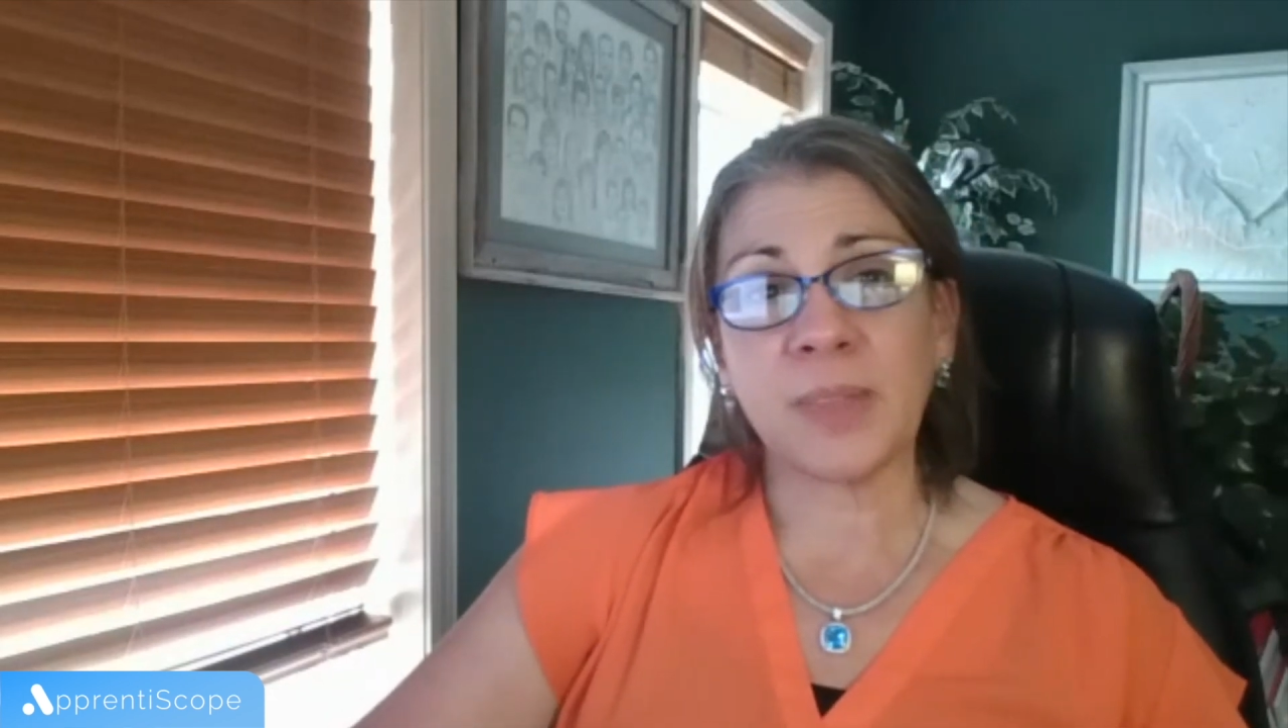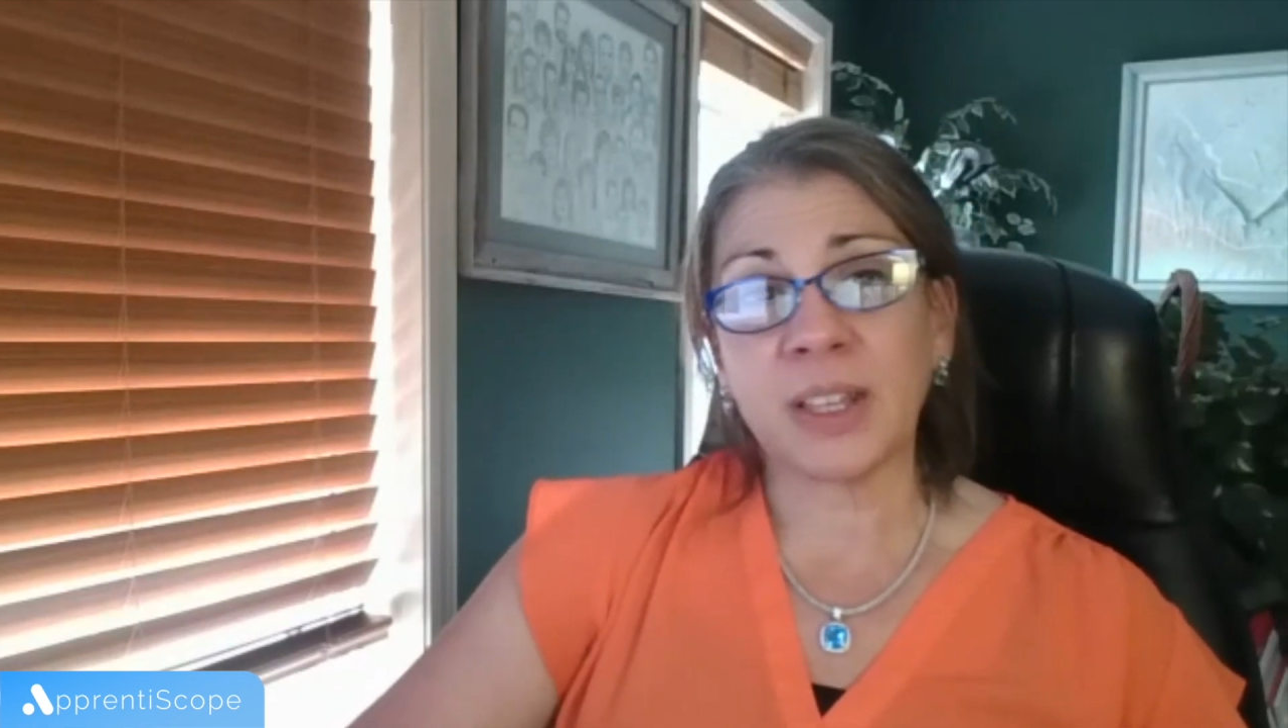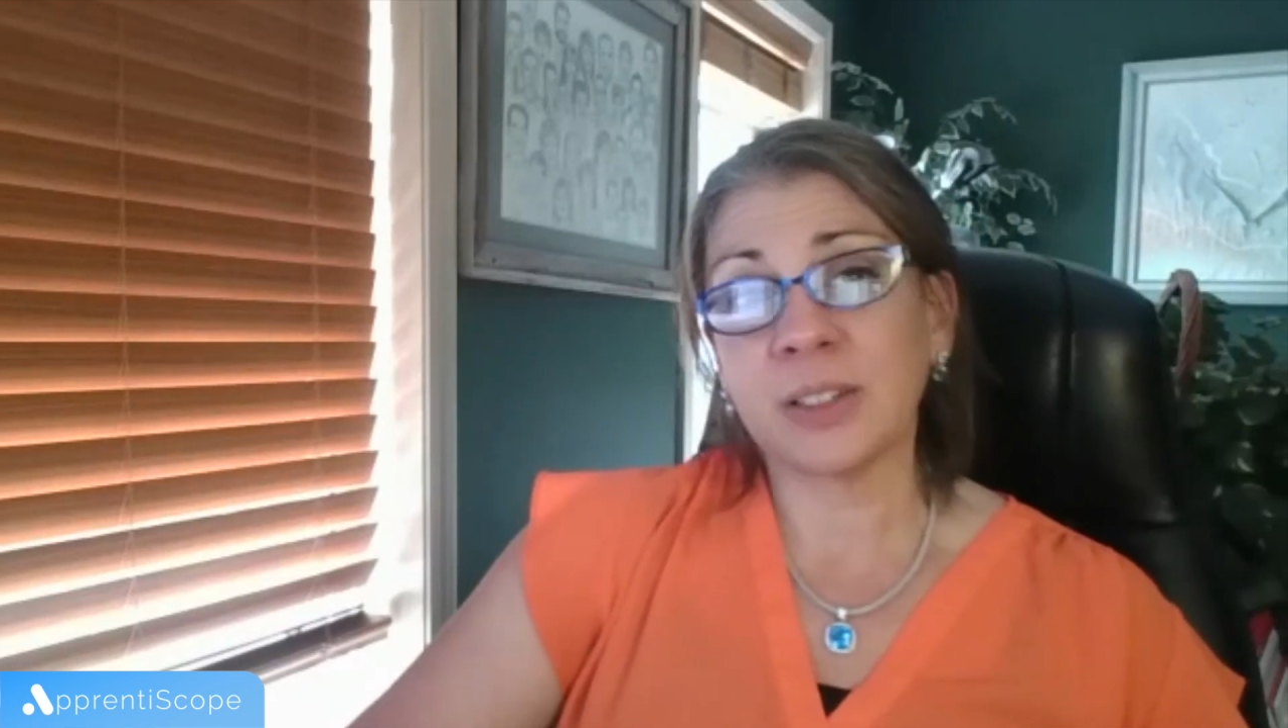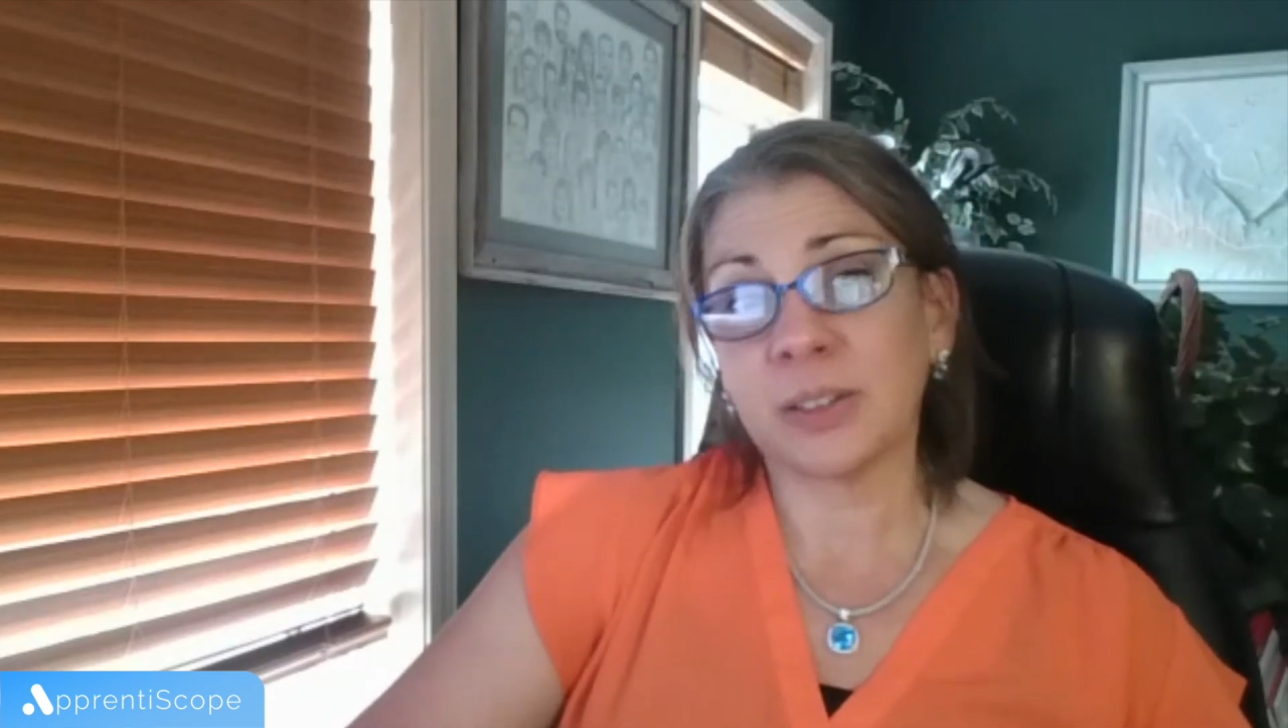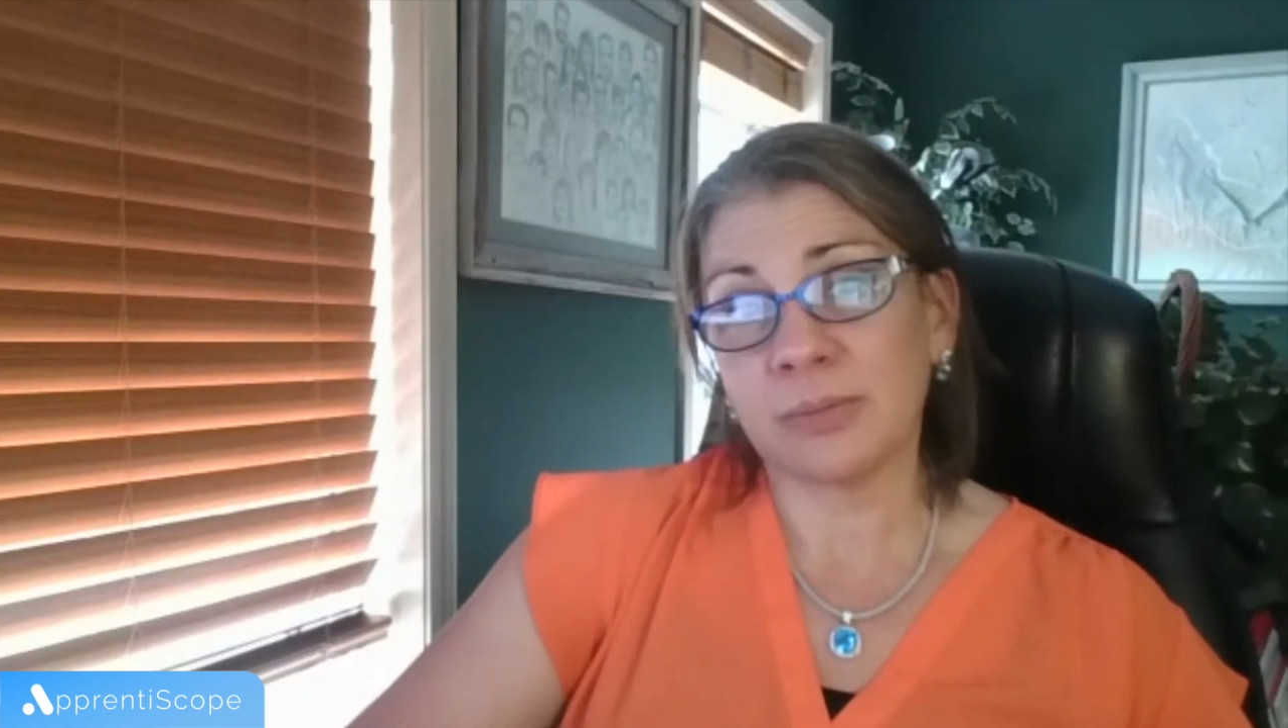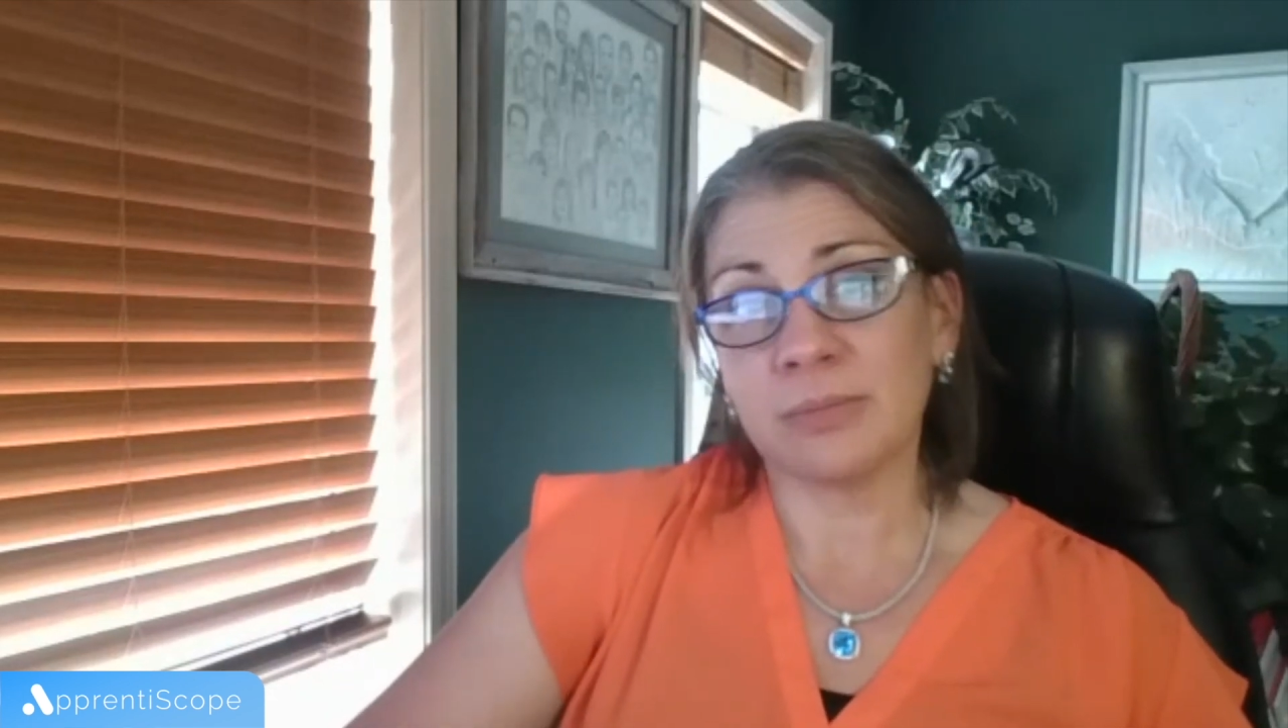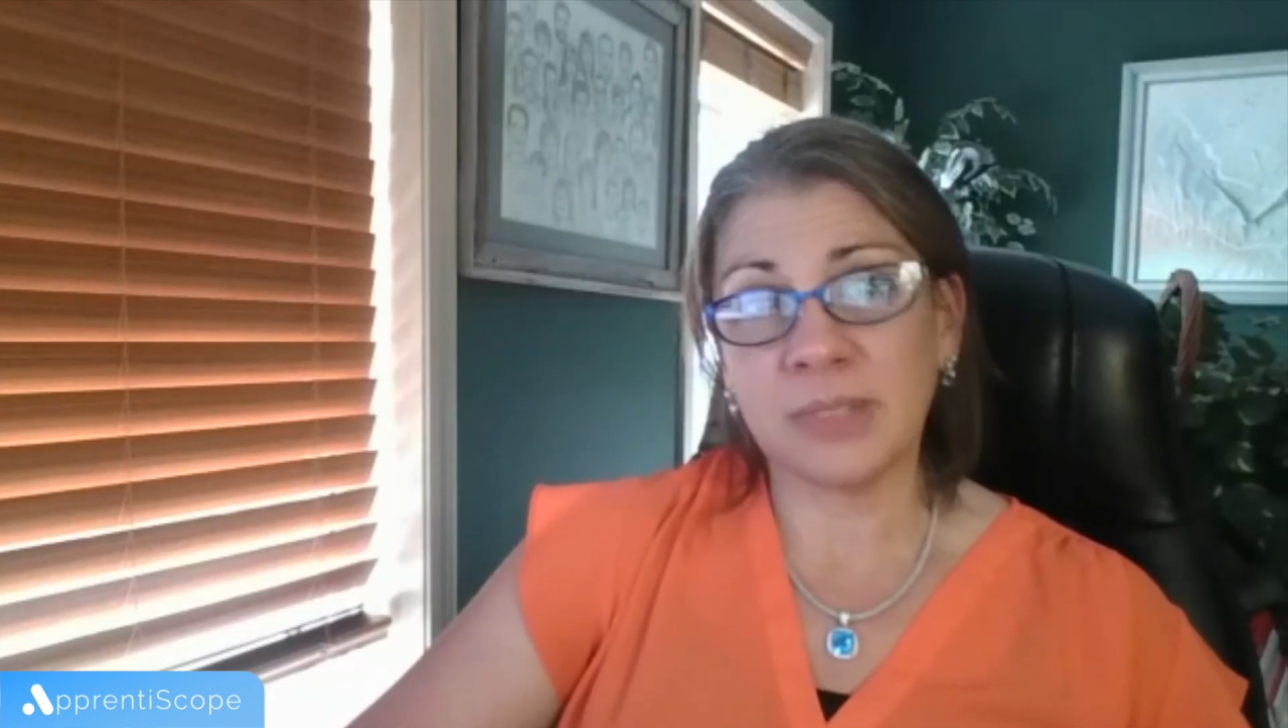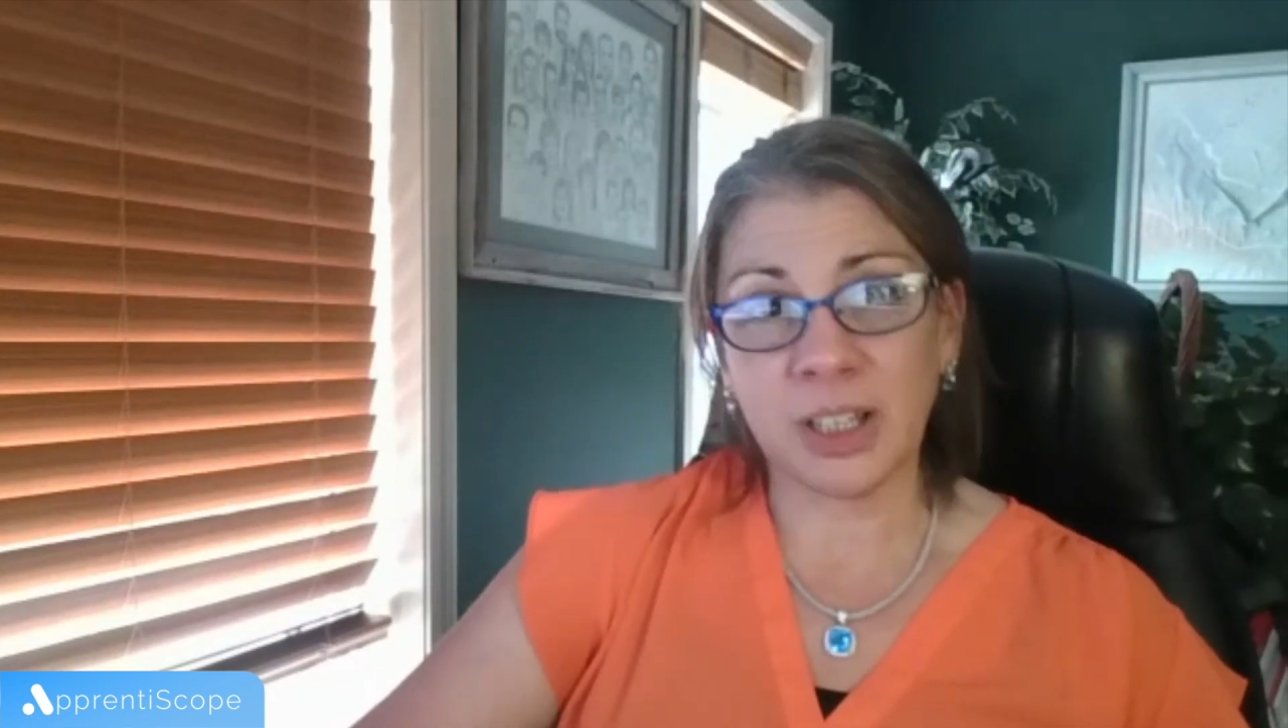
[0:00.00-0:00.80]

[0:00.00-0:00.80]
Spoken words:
that's,